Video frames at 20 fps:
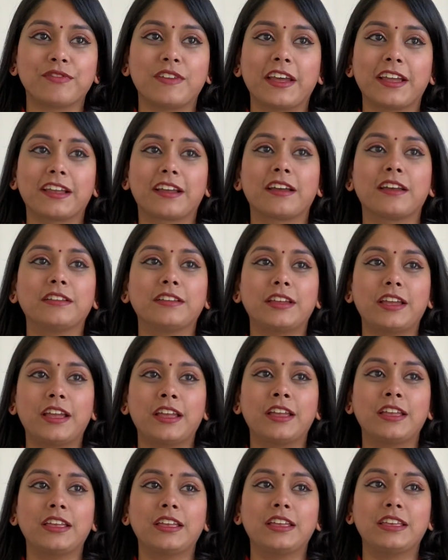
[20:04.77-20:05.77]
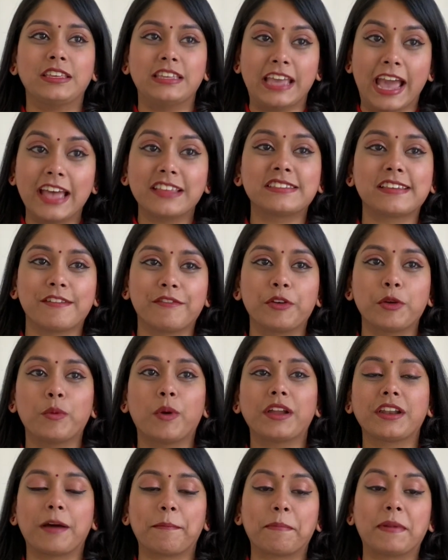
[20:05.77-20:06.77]
Like, yes,
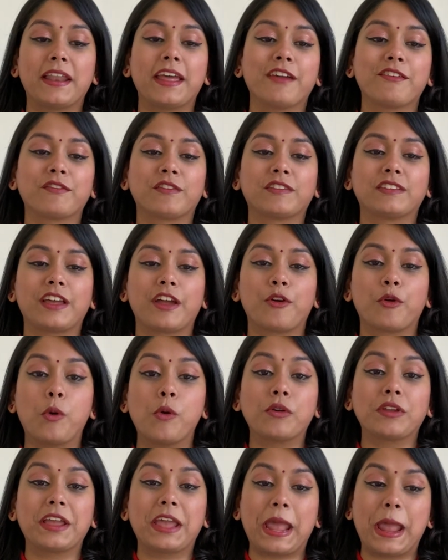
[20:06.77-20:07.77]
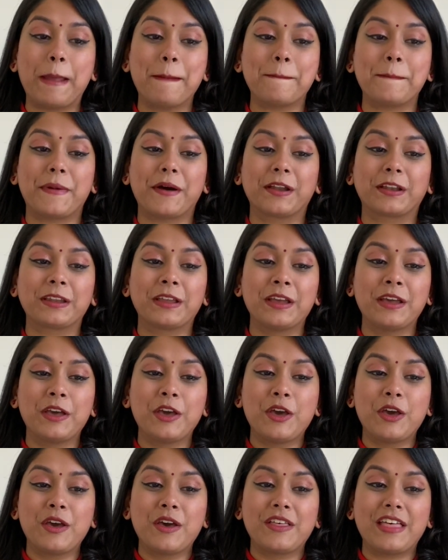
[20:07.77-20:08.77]
everyone are playing their own game, but
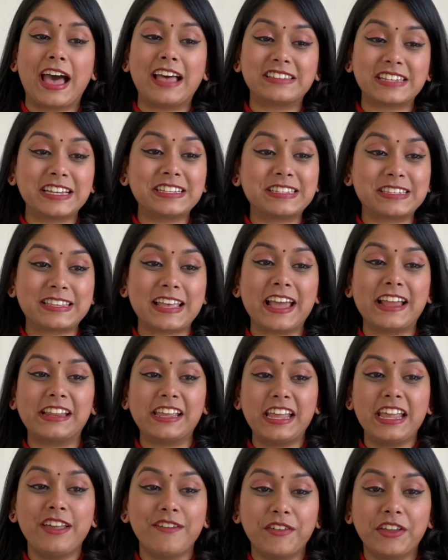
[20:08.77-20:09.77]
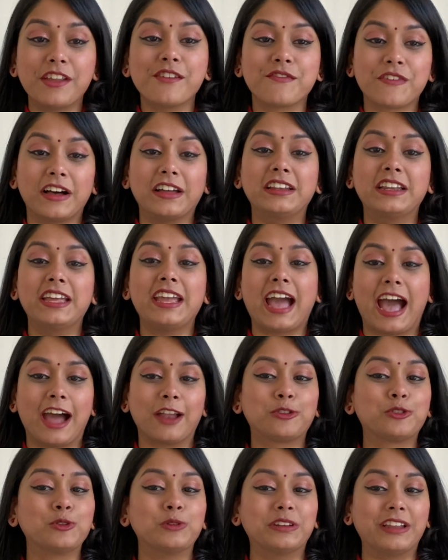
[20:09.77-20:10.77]
as I said, even if Ali
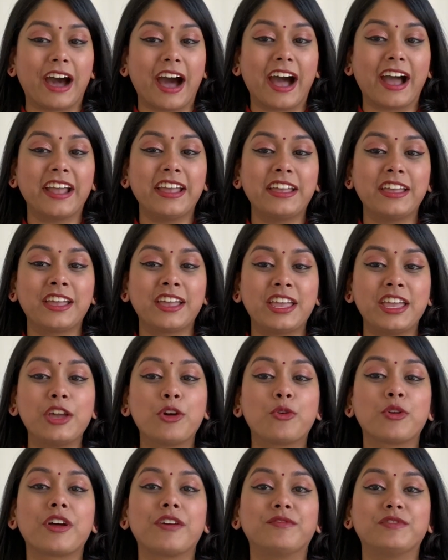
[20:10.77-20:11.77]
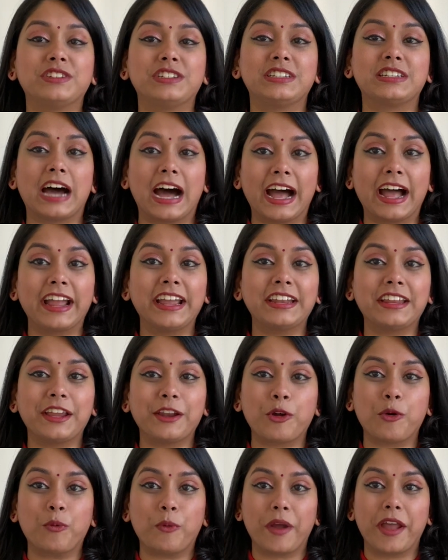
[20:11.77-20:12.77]
had to die, he could have died
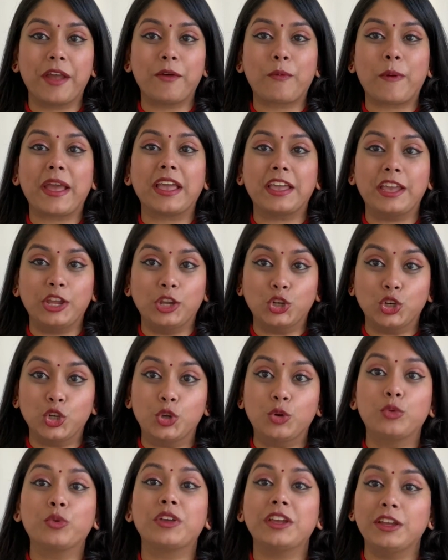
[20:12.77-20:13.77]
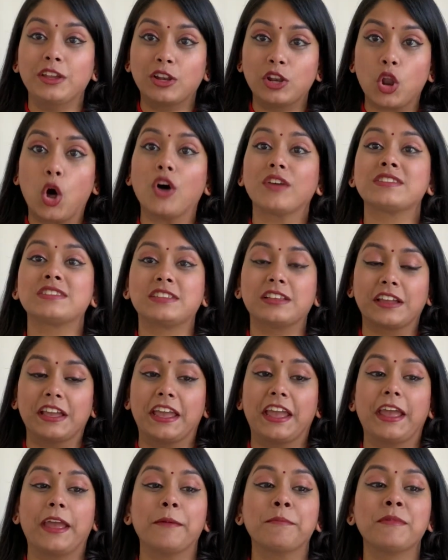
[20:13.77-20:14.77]
in a way where he knew he lost the
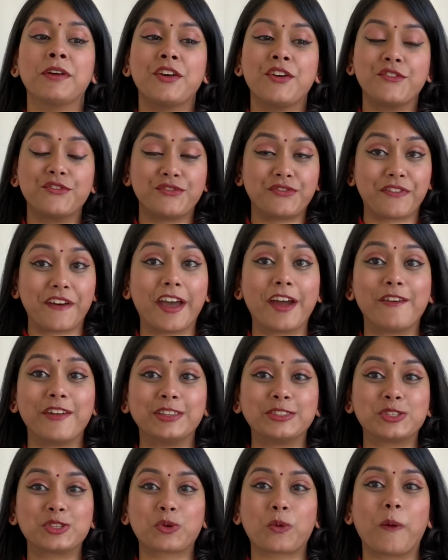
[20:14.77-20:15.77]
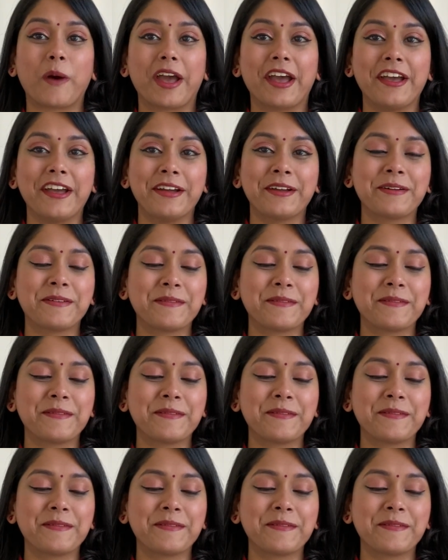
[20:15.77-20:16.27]
game fair and square.